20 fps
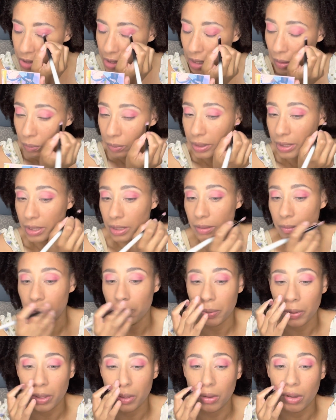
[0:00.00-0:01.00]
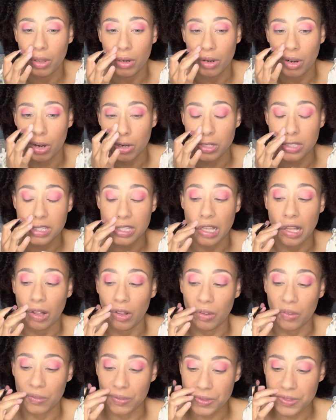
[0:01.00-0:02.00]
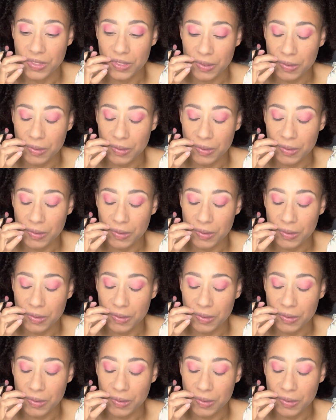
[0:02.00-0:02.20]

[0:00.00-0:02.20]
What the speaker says: that we put on ourselves.